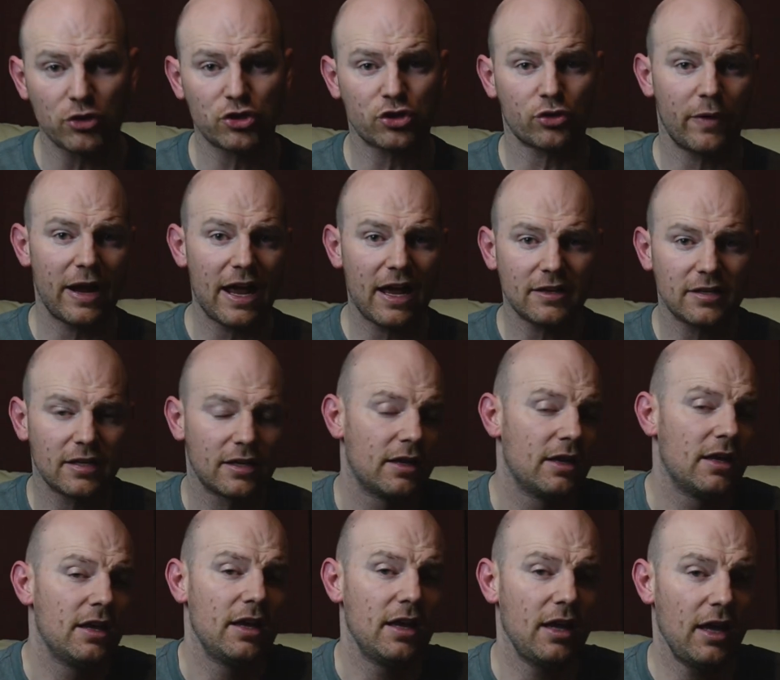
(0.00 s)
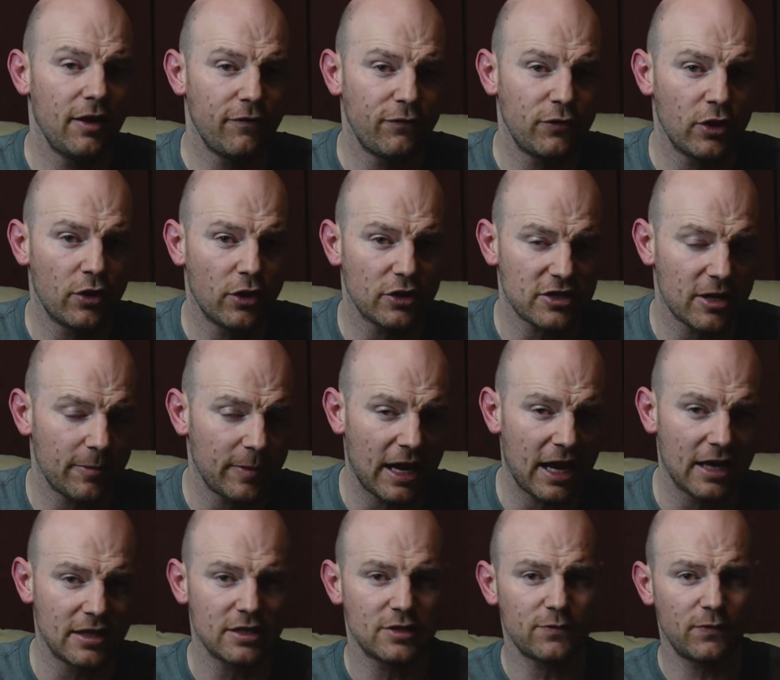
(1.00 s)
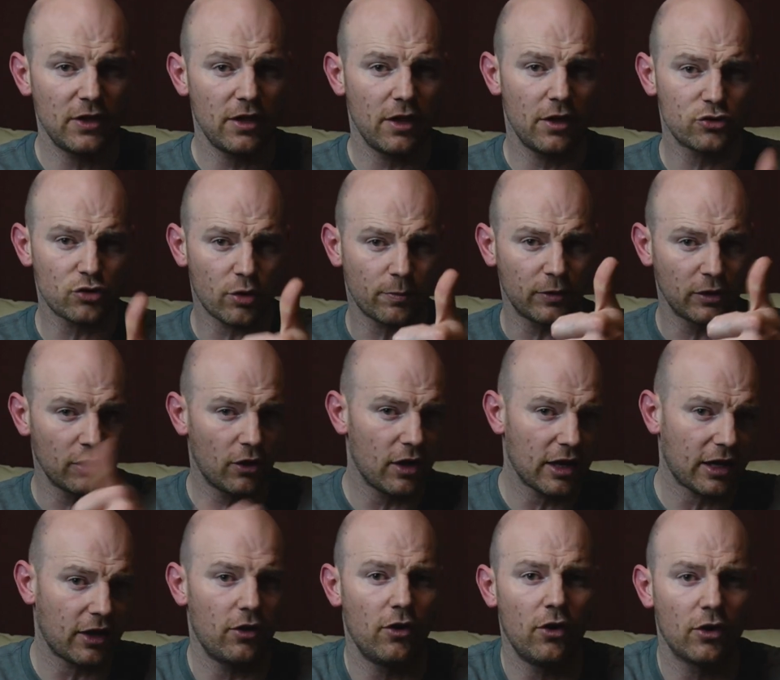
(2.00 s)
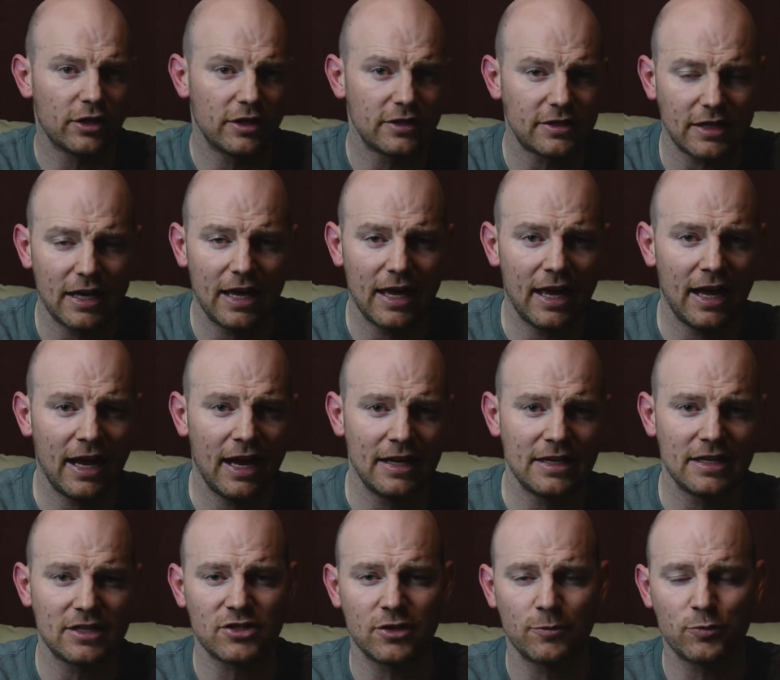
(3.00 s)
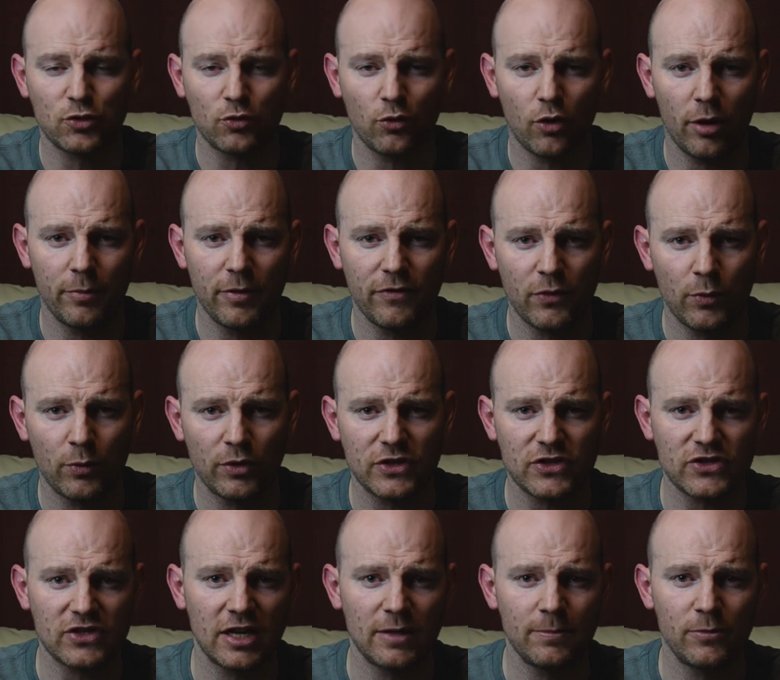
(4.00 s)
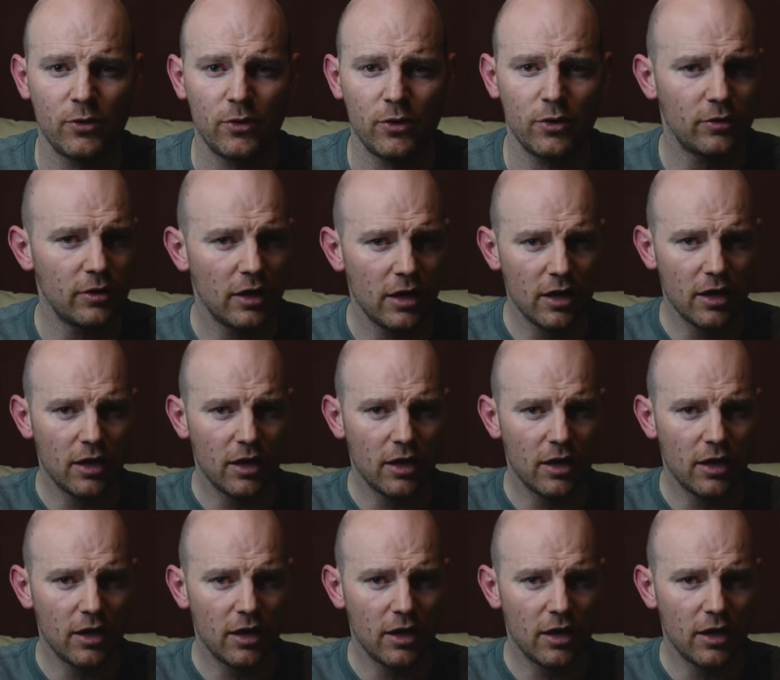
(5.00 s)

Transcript: trout. If you got something out of this video, drop a like on it and subscribe if you want to see more.